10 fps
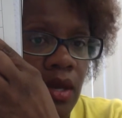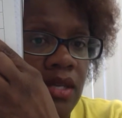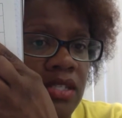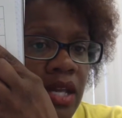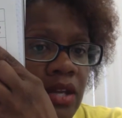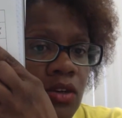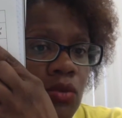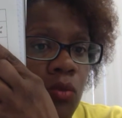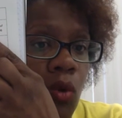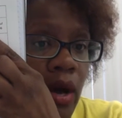
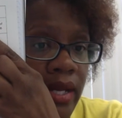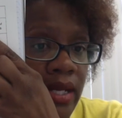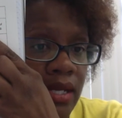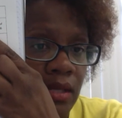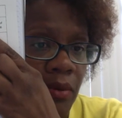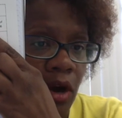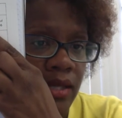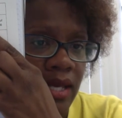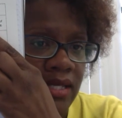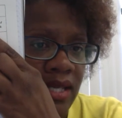Standard 1 is the
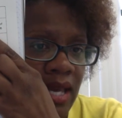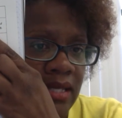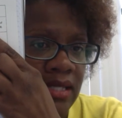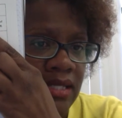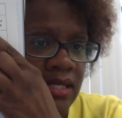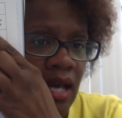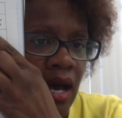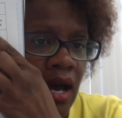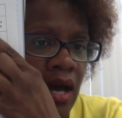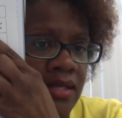part that says
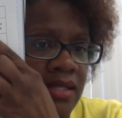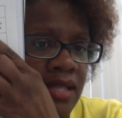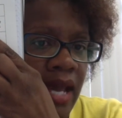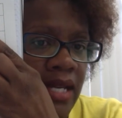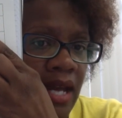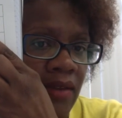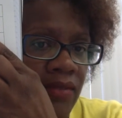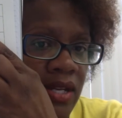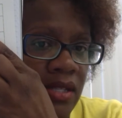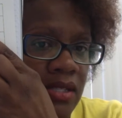citing
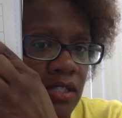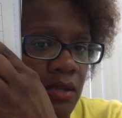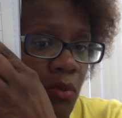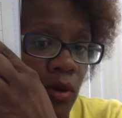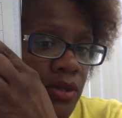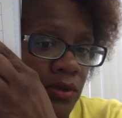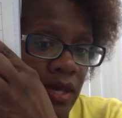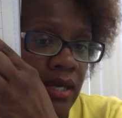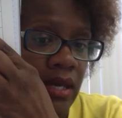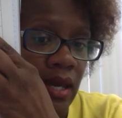evidence to support their
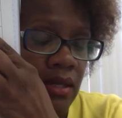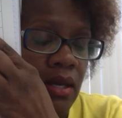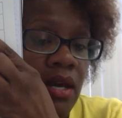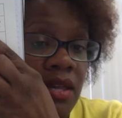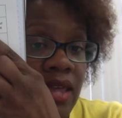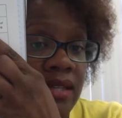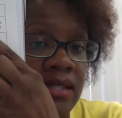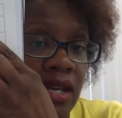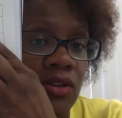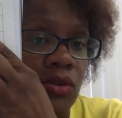thinking. That's
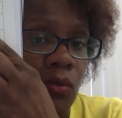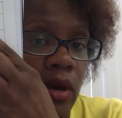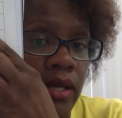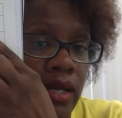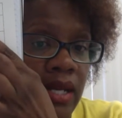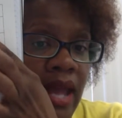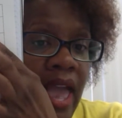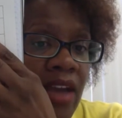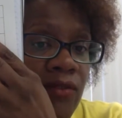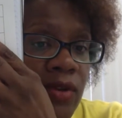standard 1. In
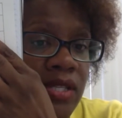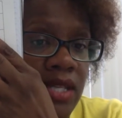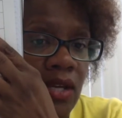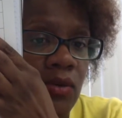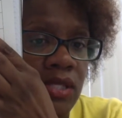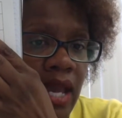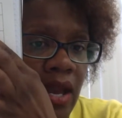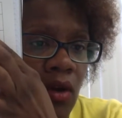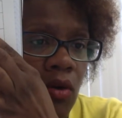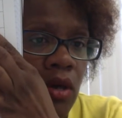every single
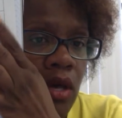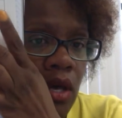scale,